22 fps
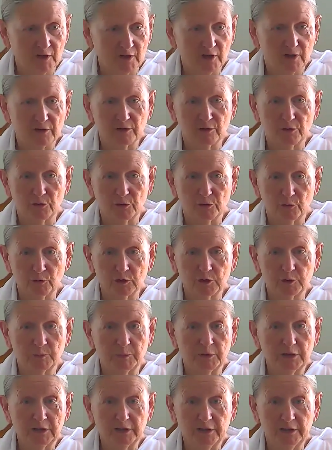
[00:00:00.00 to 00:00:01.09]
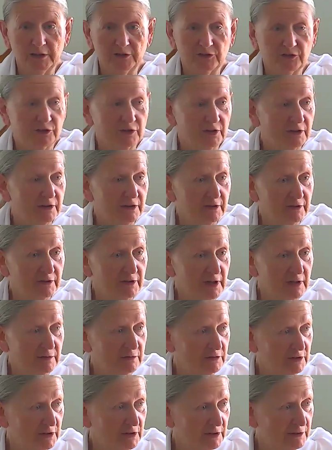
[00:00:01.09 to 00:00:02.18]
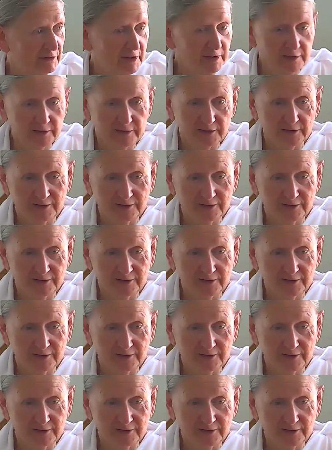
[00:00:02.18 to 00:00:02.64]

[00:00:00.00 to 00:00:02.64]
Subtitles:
The thought police are around, right?